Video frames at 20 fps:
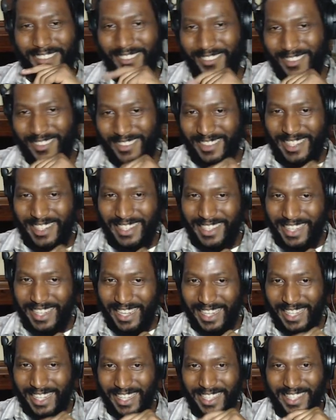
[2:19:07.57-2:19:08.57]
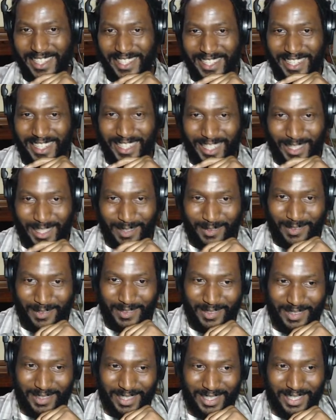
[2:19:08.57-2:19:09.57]
This idiot's
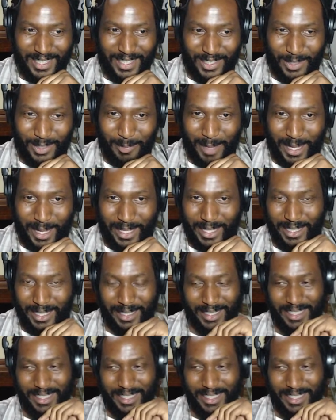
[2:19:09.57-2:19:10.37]
decision making.